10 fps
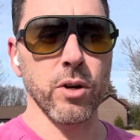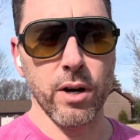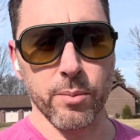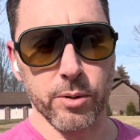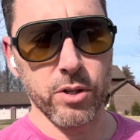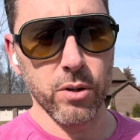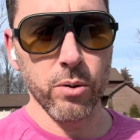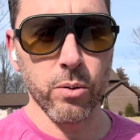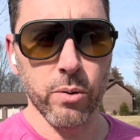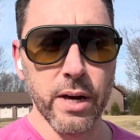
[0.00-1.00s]
you're able
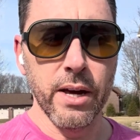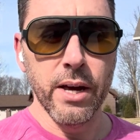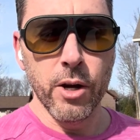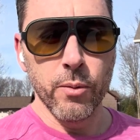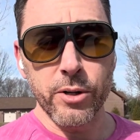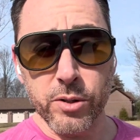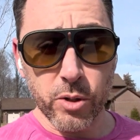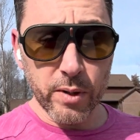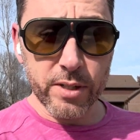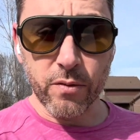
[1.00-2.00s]
to reduce
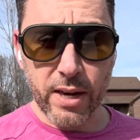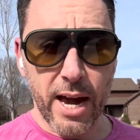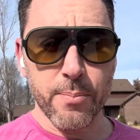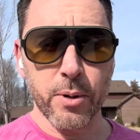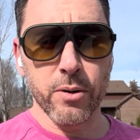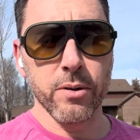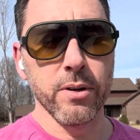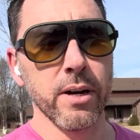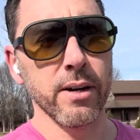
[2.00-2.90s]
the risk of capital,